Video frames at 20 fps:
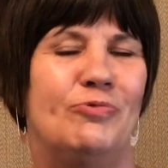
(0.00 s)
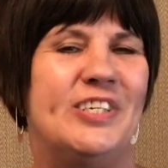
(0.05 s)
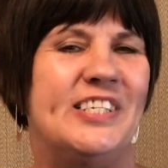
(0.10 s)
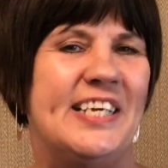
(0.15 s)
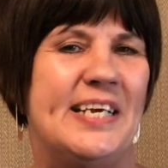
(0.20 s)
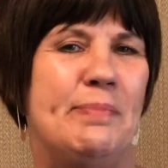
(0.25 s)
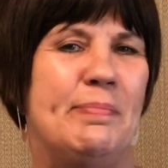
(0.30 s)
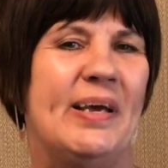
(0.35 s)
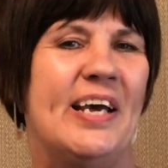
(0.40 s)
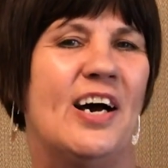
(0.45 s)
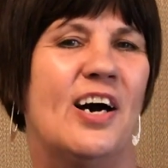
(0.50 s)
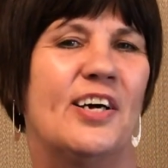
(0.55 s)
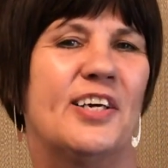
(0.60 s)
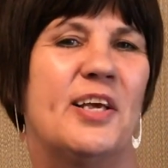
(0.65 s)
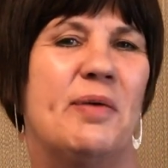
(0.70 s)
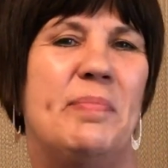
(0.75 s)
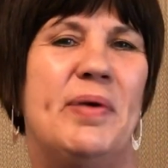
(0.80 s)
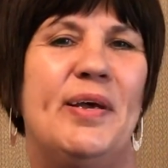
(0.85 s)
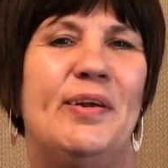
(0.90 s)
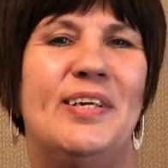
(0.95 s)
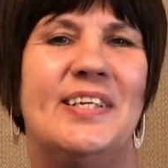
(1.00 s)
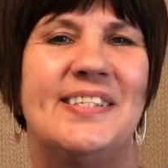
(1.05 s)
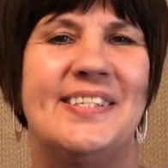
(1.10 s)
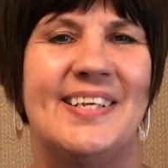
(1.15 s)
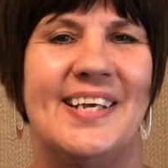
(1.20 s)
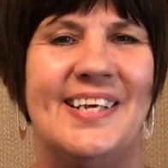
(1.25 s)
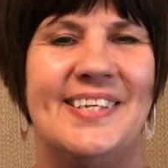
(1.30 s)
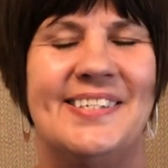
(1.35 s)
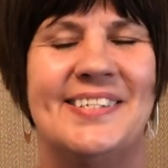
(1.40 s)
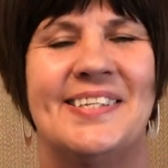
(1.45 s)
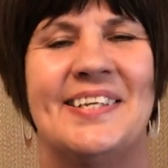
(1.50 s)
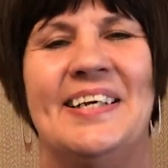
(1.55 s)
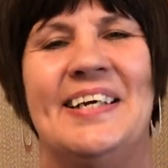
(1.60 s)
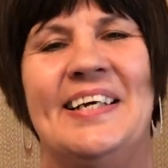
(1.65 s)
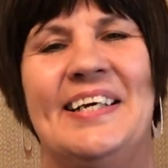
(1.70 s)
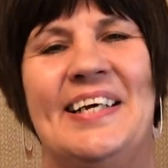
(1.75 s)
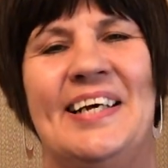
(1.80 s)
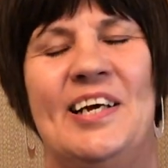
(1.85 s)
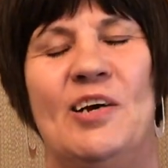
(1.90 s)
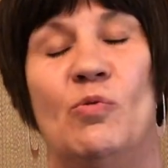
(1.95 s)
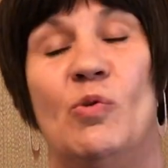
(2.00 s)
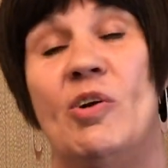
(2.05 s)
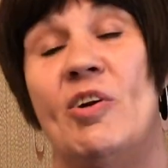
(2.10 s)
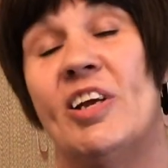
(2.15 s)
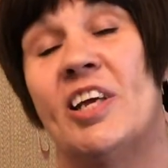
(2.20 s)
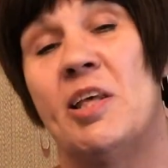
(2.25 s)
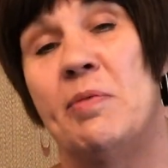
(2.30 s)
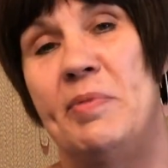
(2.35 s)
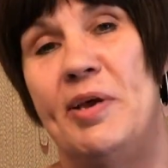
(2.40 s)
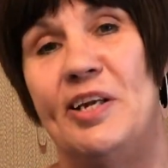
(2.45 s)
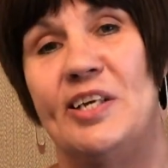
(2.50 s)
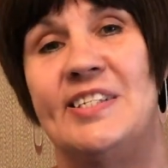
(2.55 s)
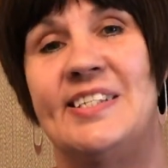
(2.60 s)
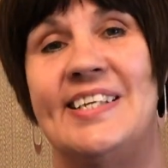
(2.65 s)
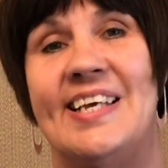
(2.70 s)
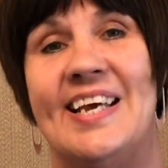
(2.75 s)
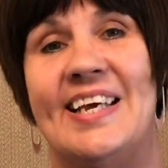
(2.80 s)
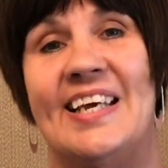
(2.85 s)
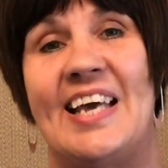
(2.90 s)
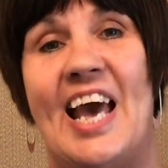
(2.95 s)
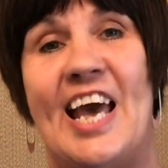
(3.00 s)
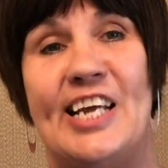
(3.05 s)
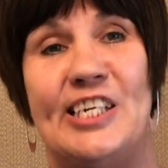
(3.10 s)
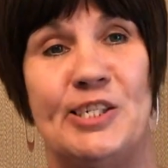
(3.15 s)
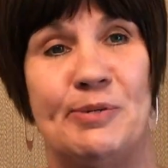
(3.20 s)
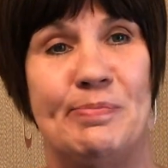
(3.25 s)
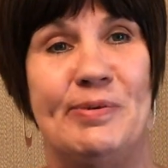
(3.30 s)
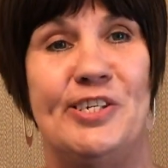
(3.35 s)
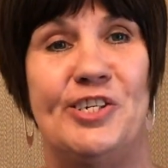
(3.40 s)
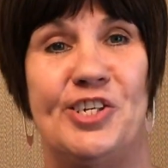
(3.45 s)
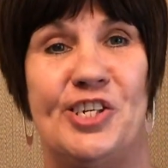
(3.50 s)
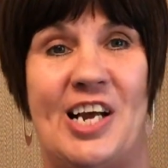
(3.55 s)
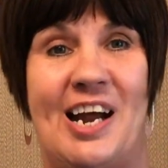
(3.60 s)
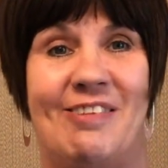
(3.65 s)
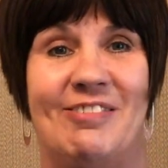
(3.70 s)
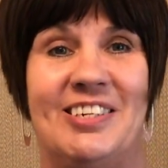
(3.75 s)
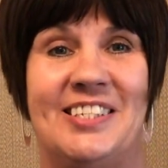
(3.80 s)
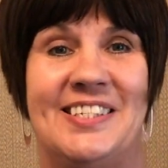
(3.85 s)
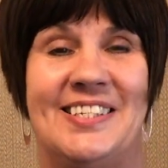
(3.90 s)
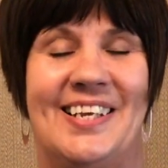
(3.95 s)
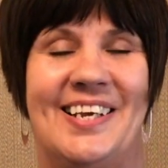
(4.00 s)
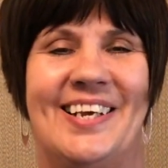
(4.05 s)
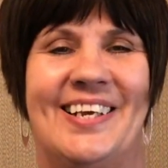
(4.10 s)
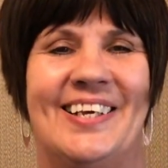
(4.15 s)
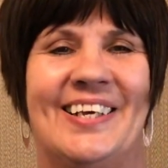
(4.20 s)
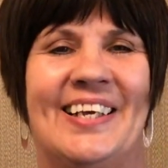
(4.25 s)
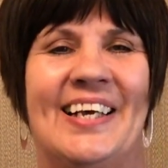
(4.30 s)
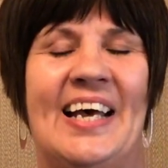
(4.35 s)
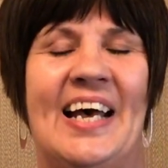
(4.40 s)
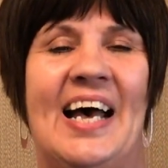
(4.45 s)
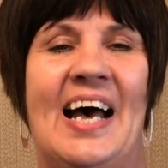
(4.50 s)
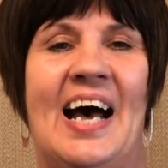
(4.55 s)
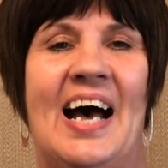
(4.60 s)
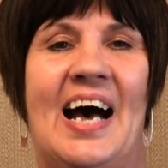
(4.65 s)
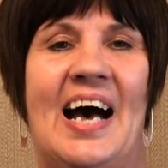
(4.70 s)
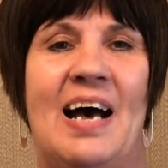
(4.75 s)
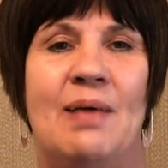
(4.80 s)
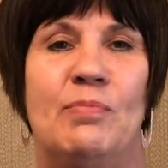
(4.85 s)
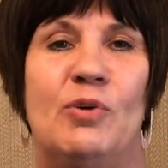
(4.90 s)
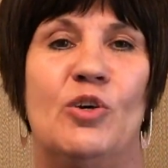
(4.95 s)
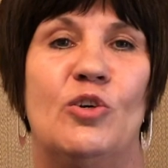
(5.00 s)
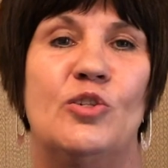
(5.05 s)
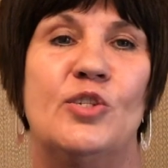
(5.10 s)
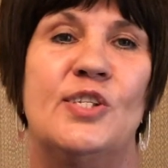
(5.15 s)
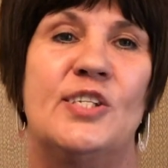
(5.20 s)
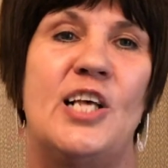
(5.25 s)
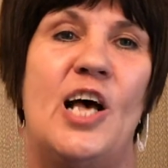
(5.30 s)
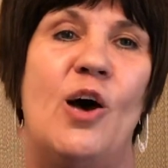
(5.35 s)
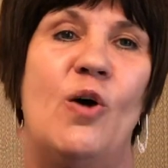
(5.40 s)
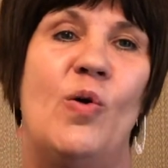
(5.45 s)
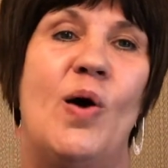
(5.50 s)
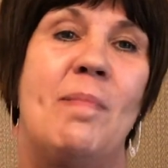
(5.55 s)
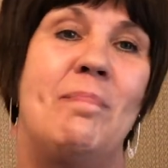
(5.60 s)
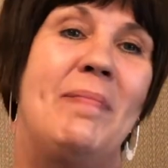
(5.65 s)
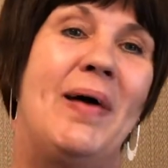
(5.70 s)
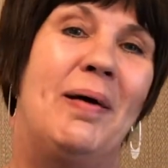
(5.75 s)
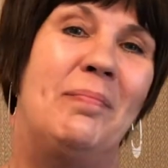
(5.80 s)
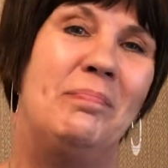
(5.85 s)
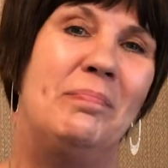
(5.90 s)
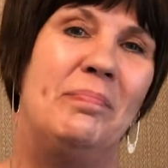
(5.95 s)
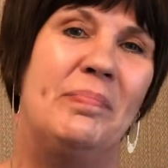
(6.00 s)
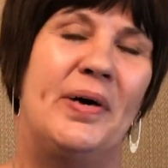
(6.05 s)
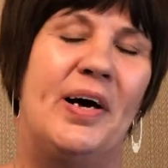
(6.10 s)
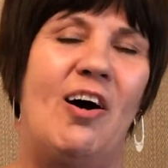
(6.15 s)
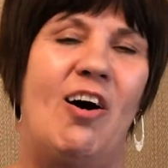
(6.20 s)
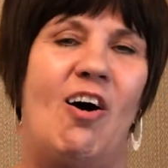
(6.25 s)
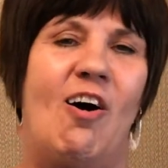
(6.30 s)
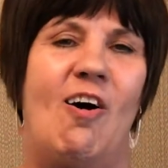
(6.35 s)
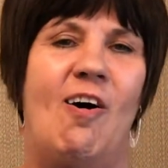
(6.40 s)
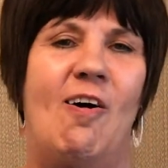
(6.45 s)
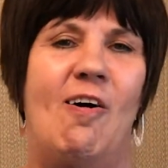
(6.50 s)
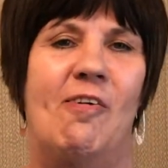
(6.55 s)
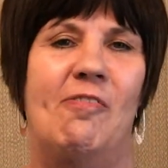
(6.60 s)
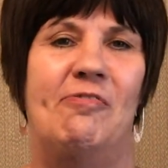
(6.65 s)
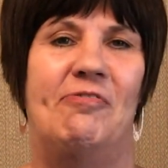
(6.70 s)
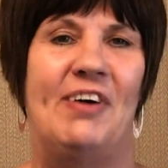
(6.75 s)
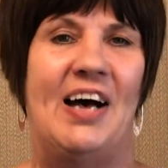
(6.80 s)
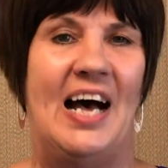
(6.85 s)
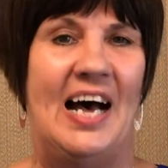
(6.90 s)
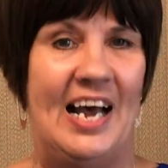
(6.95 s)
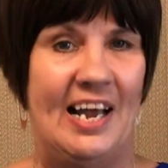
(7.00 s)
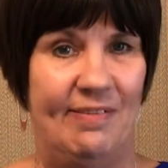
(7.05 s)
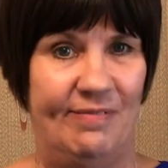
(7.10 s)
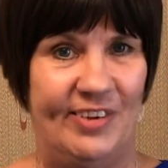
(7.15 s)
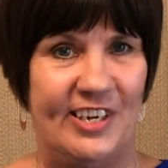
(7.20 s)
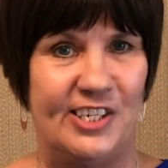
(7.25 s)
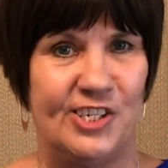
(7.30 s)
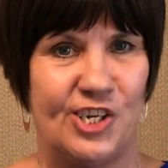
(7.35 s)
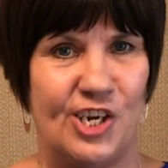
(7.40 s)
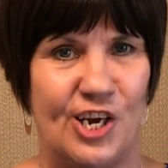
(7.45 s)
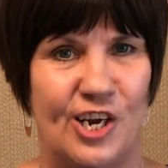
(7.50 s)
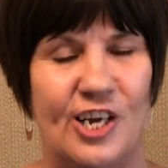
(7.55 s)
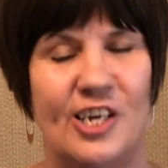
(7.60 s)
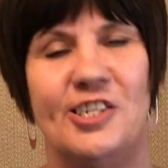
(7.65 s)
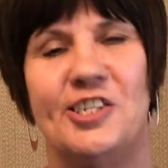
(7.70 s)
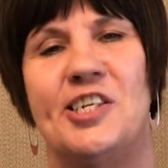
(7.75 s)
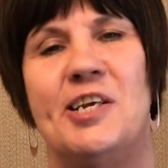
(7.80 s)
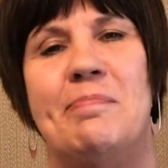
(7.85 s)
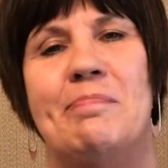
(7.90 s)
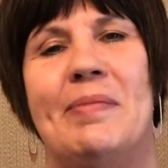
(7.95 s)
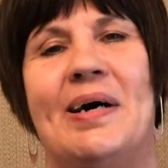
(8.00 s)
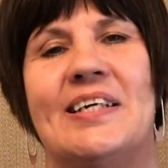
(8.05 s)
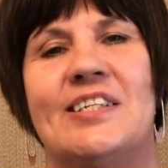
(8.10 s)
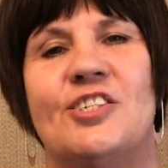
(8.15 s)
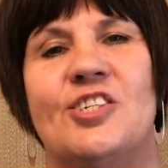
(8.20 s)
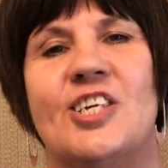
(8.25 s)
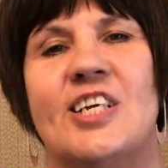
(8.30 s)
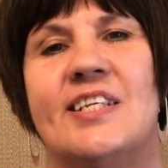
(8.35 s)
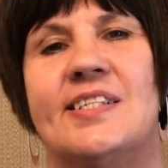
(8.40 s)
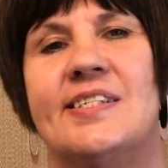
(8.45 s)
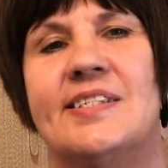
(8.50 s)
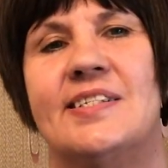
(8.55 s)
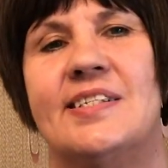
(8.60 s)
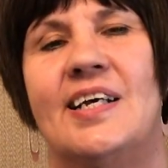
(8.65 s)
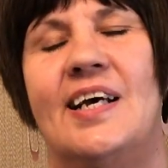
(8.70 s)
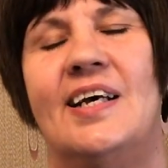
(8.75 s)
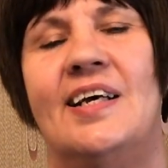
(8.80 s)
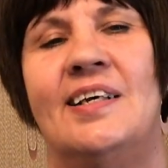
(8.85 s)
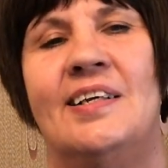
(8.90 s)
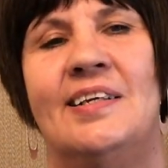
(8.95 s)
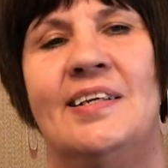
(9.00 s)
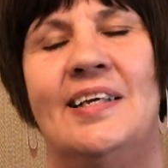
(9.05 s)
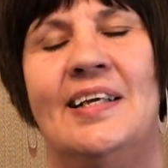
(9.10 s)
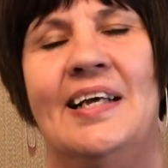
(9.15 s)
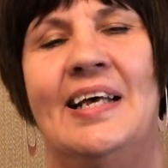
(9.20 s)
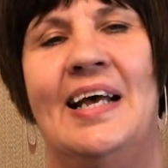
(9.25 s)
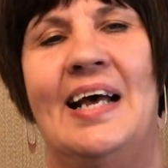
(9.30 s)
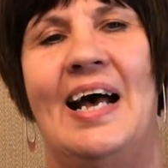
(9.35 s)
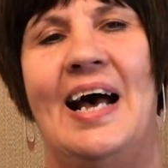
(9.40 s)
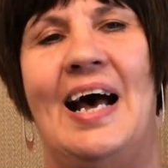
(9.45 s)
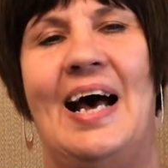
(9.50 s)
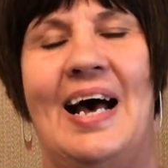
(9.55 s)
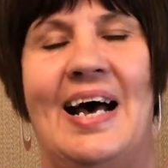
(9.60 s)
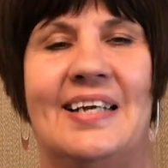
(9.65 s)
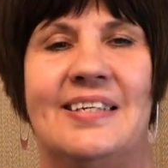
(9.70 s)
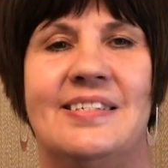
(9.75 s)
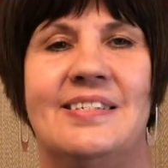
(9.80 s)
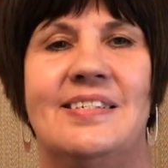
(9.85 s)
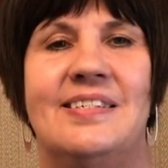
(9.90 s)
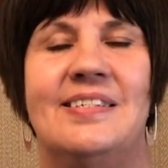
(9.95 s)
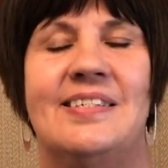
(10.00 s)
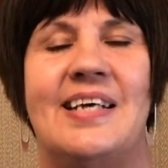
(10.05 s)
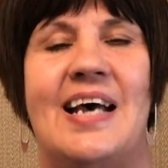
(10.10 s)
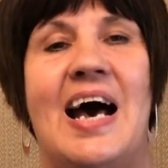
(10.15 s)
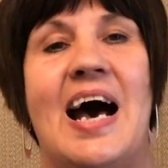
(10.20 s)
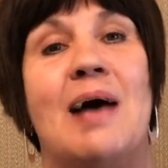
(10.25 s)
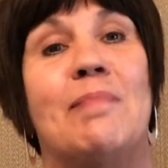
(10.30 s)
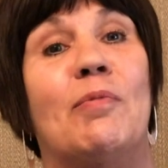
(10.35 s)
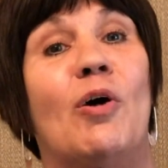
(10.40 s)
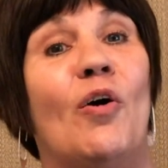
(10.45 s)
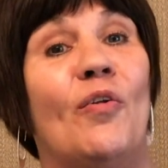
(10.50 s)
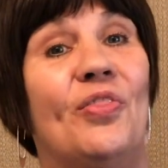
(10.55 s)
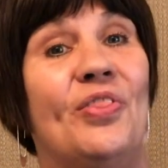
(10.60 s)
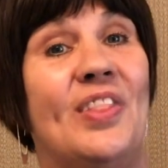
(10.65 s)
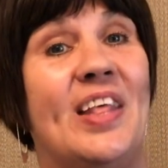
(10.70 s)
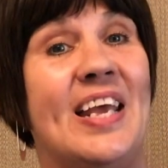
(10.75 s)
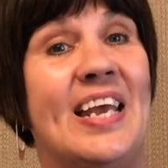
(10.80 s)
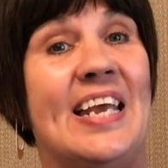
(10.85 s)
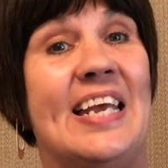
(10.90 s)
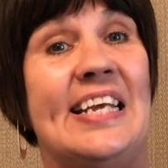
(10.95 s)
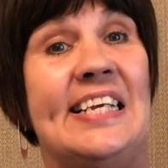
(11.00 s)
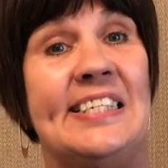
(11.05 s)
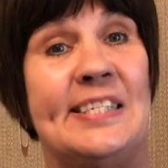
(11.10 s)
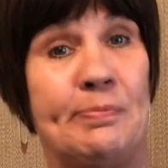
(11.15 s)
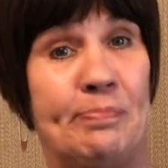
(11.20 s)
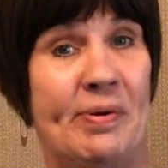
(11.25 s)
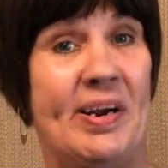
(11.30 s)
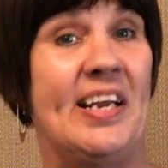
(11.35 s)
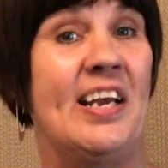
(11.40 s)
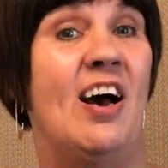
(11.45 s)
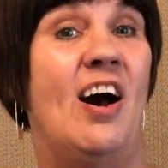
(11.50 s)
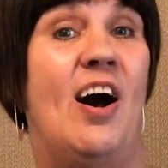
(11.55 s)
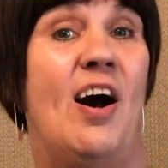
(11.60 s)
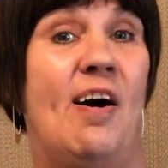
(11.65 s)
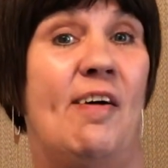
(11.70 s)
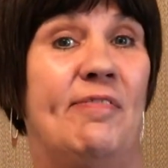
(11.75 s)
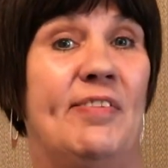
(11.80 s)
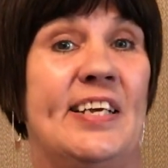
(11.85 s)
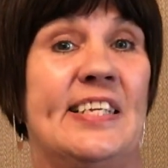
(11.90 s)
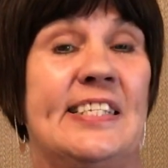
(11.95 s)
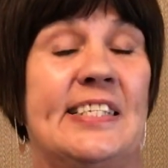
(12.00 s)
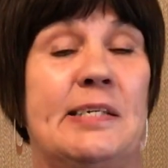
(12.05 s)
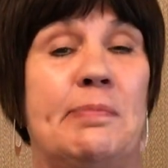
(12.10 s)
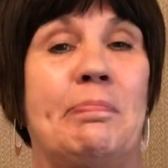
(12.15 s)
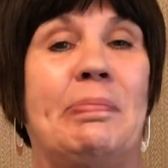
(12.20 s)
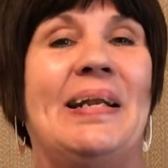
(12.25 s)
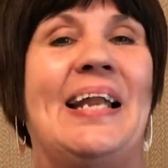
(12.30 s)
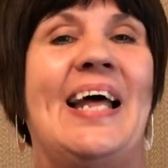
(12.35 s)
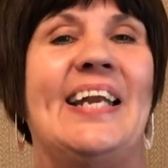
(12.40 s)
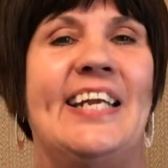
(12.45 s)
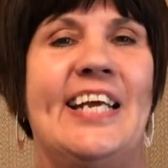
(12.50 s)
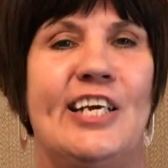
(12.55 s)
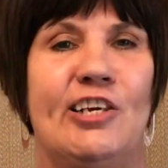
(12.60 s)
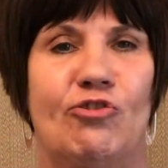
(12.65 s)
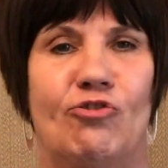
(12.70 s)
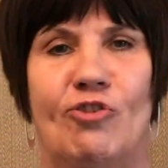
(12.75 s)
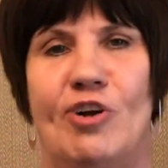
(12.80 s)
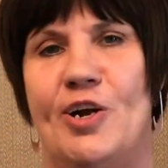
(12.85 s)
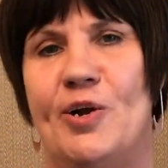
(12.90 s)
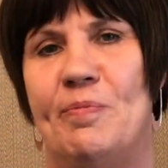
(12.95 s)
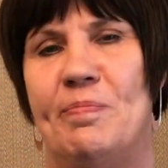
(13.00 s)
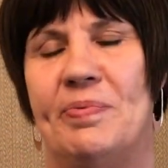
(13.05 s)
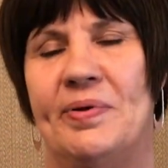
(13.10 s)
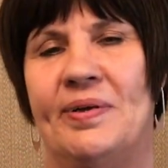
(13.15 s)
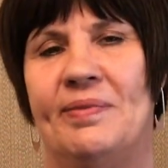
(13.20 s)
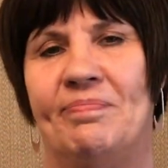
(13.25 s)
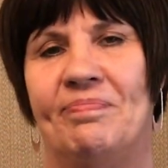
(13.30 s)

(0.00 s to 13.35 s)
Redeeming Our Communities. We're a community engagement charity. I'm also a member of Ivy Church in Manchester, and I'm on the Spring Harvest Planning Group.